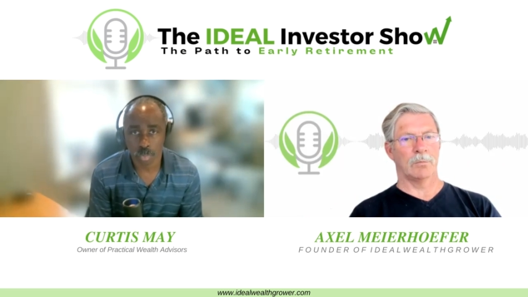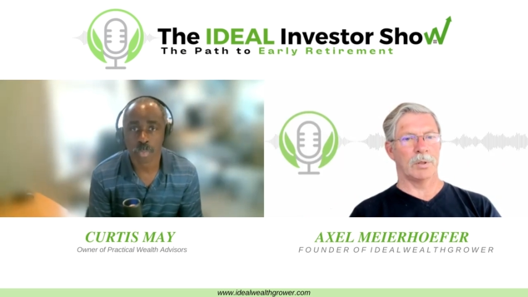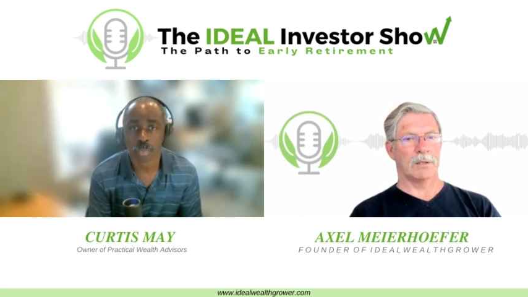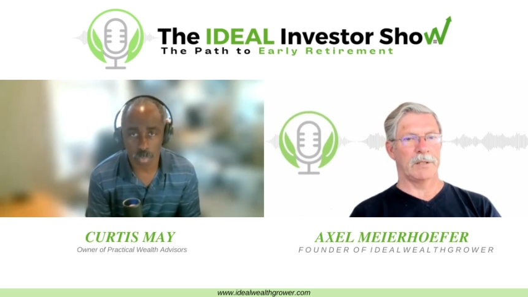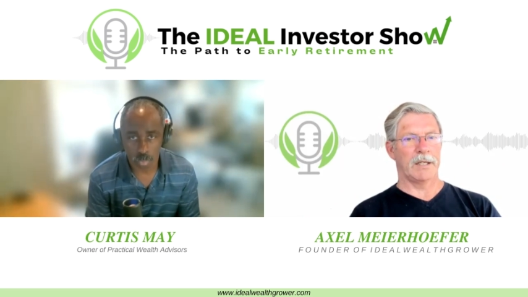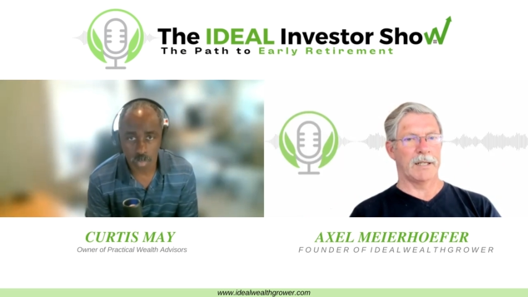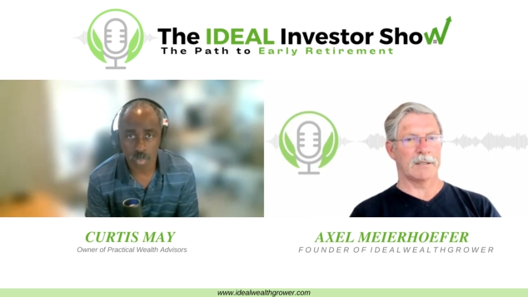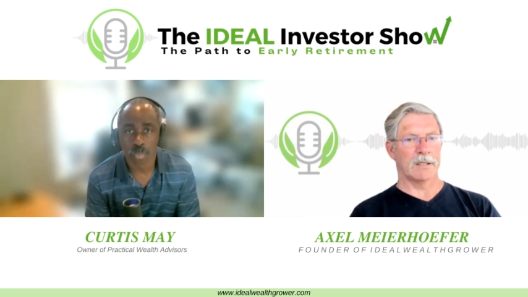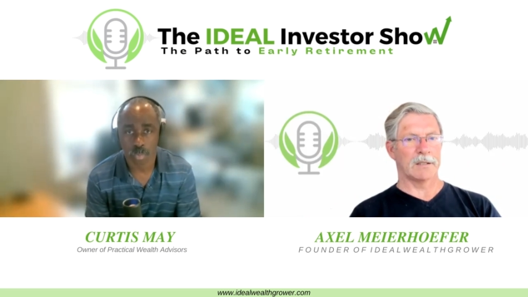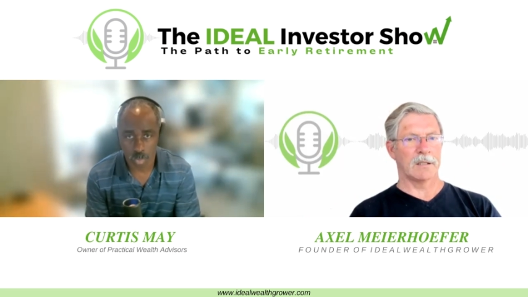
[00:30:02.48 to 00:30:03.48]
Speaker 1: compounding
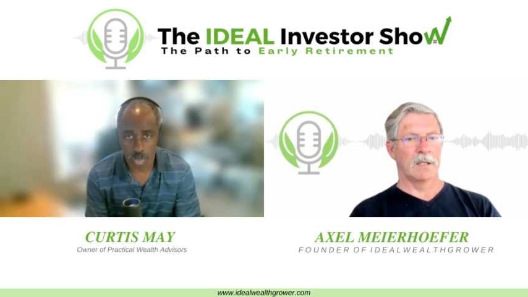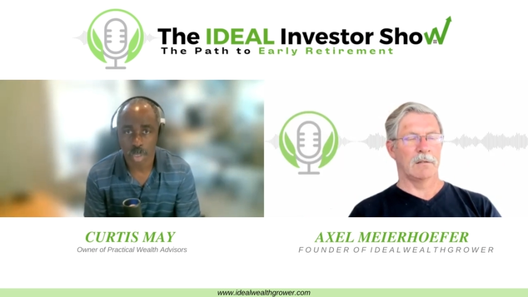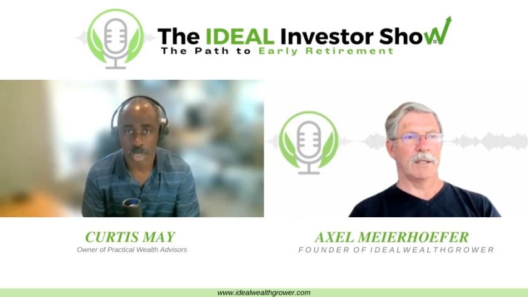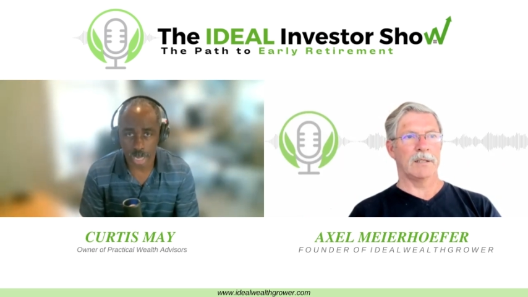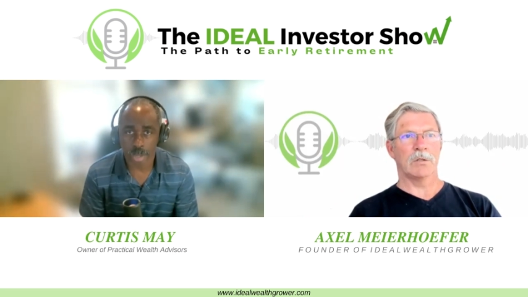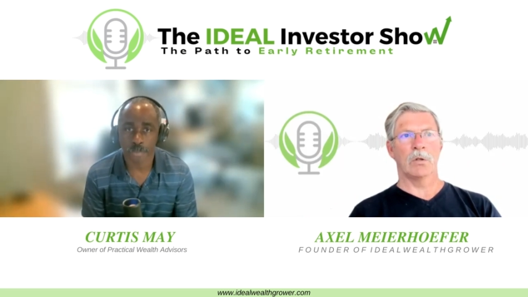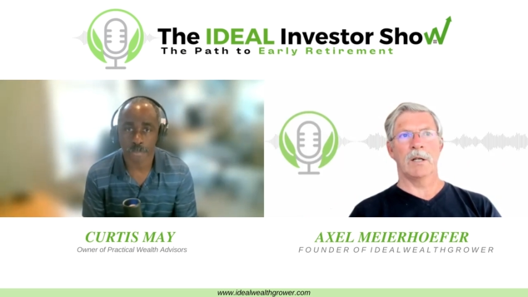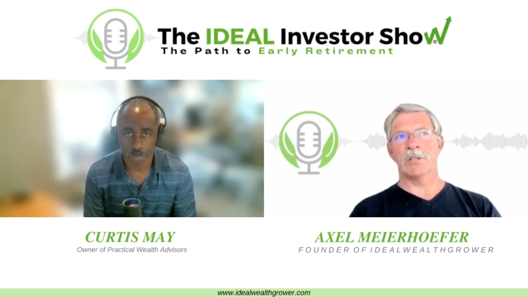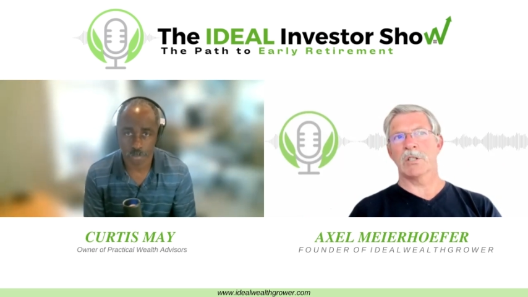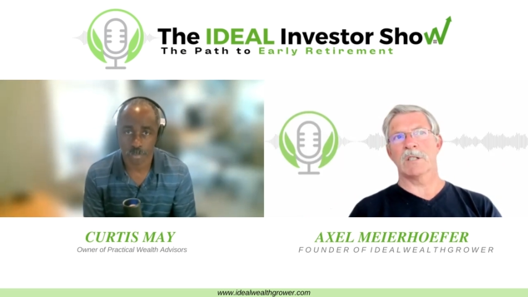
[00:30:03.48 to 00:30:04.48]
assets. Right? Yeah. So
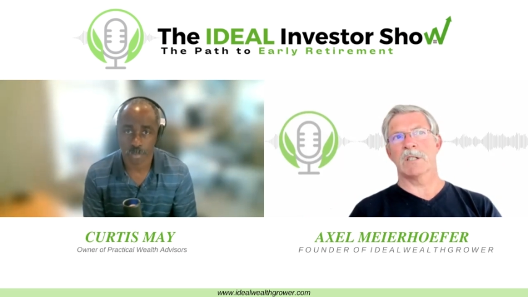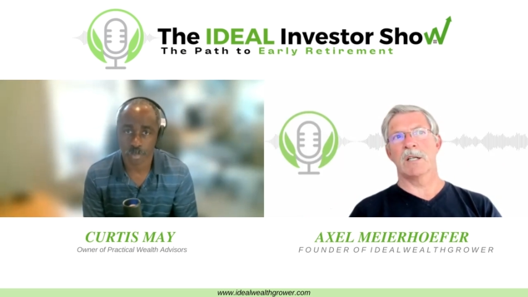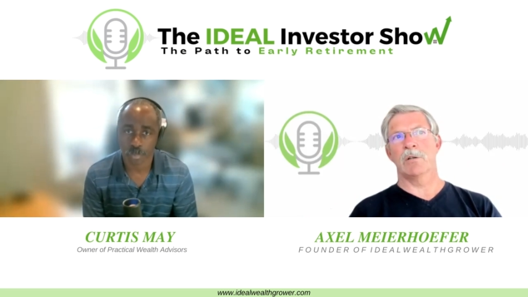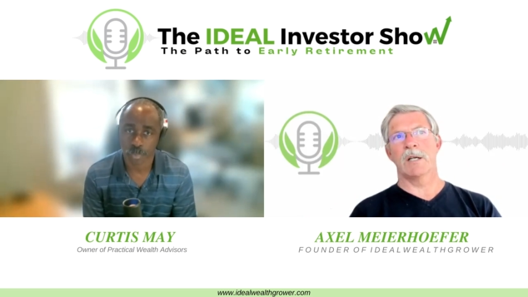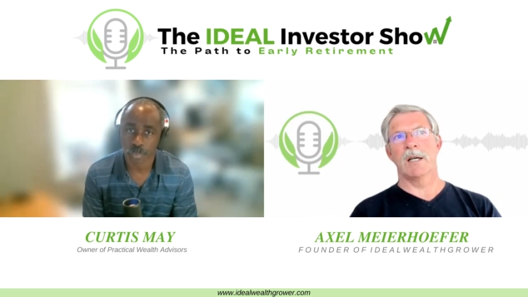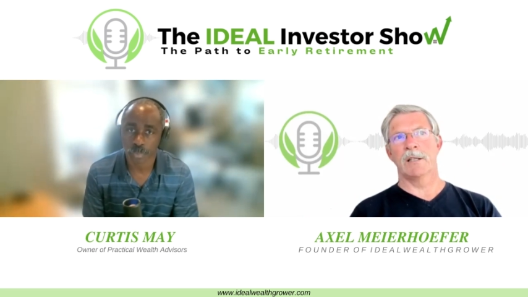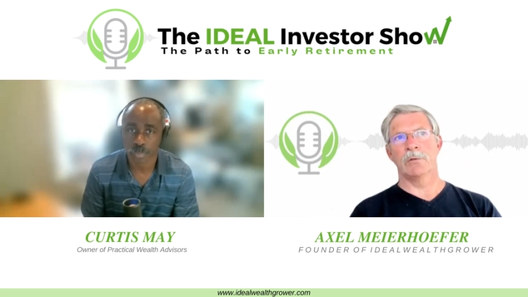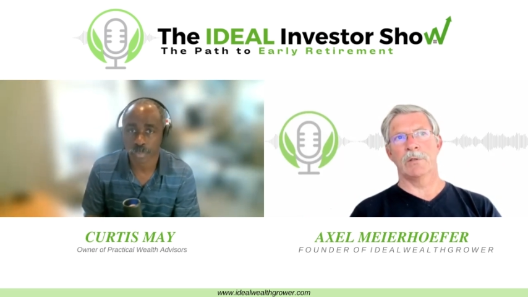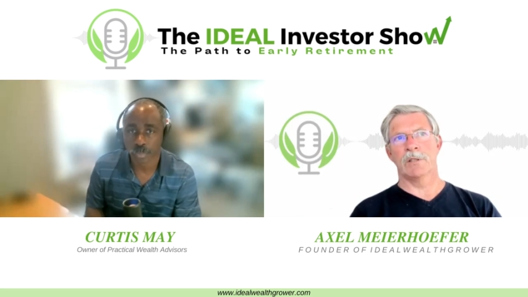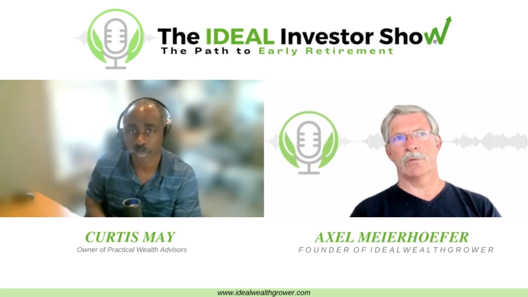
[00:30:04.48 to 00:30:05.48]
let's just say, okay, I
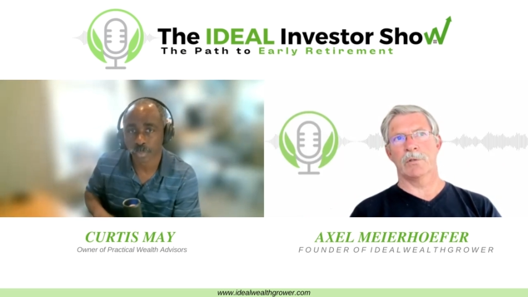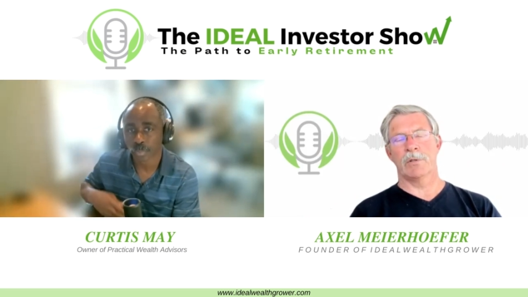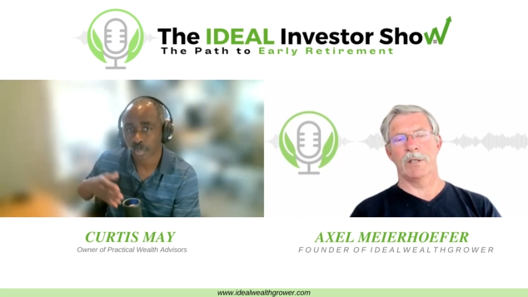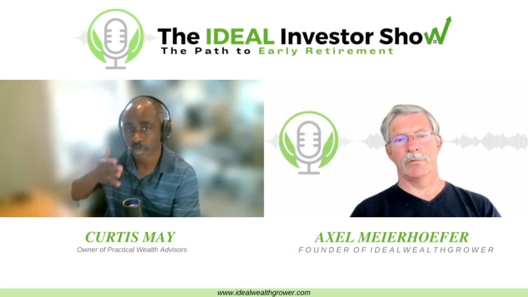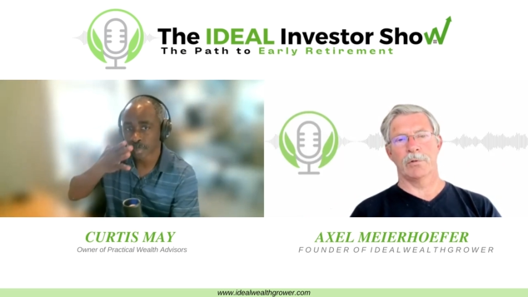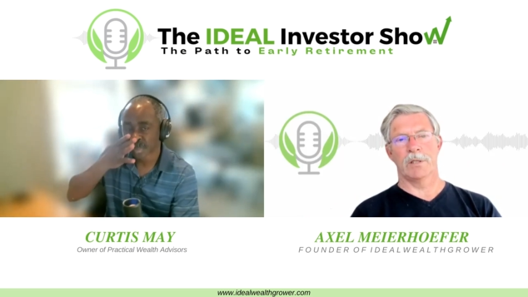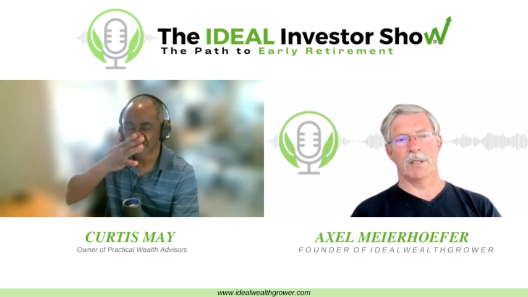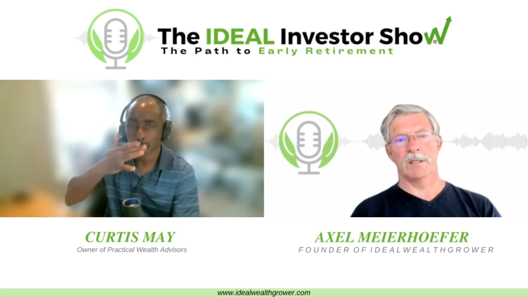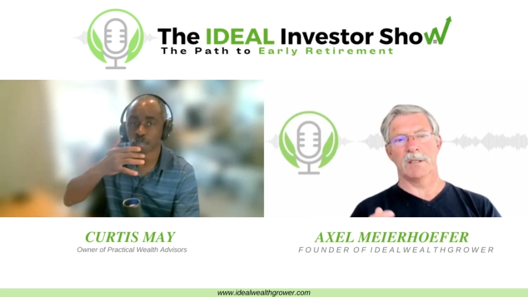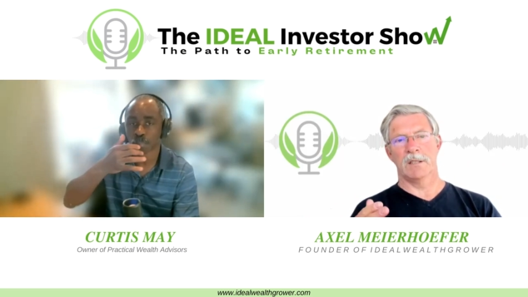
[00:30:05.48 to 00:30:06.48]
do this for three or four
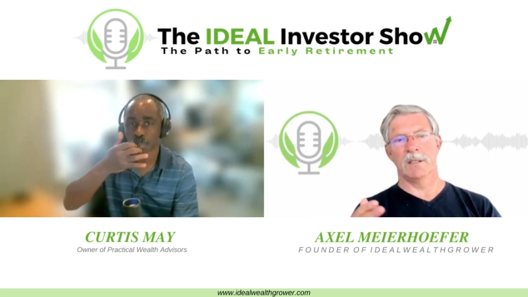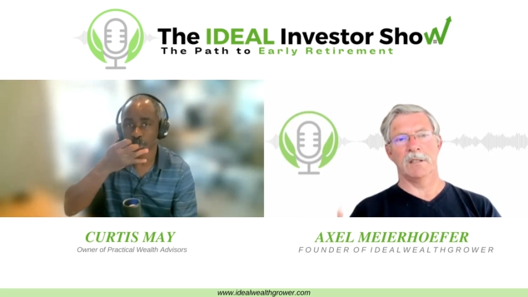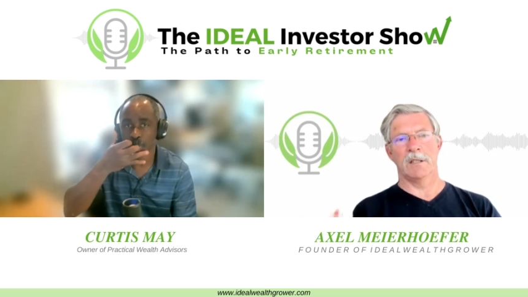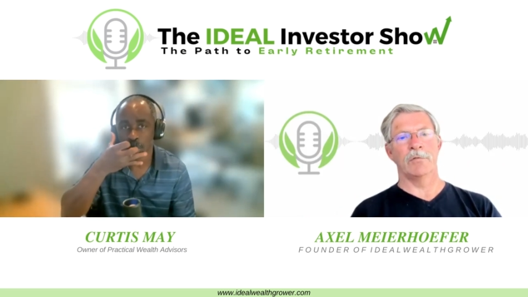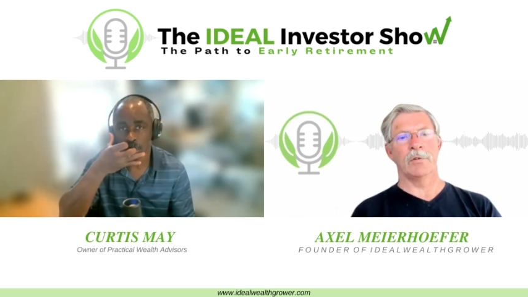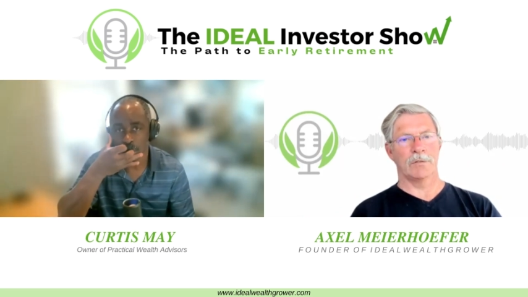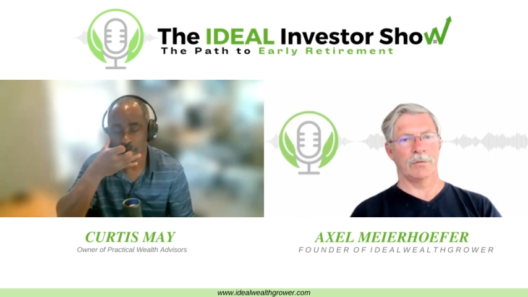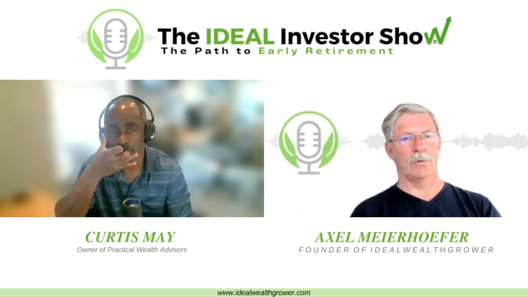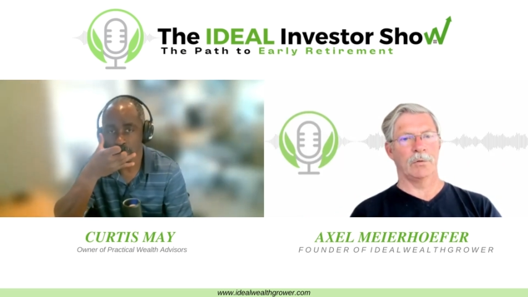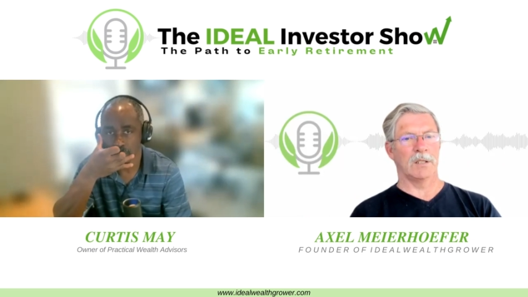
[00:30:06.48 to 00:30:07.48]
years, and in the first
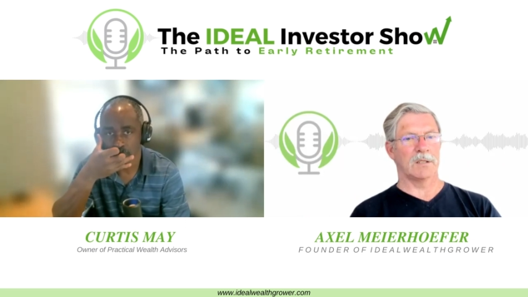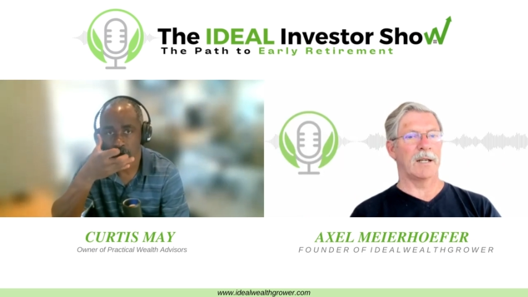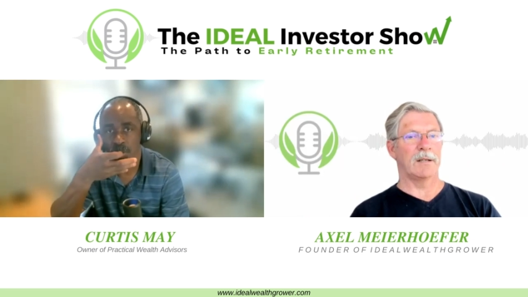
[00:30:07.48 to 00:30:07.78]
few years,